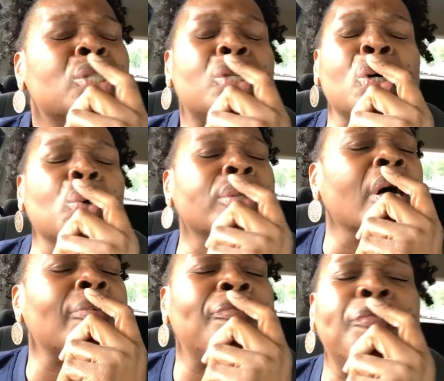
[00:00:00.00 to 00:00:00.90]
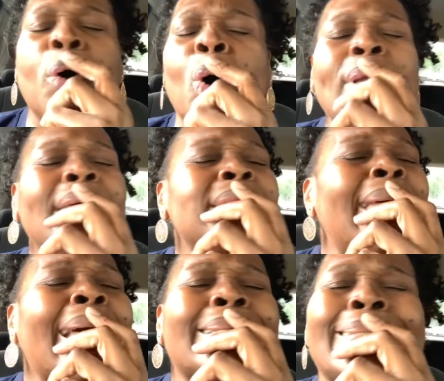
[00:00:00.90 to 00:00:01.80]
to the fullest
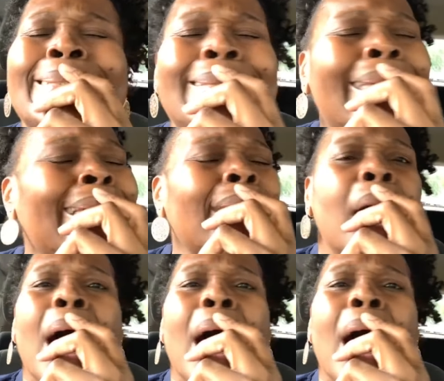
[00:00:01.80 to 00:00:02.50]
extent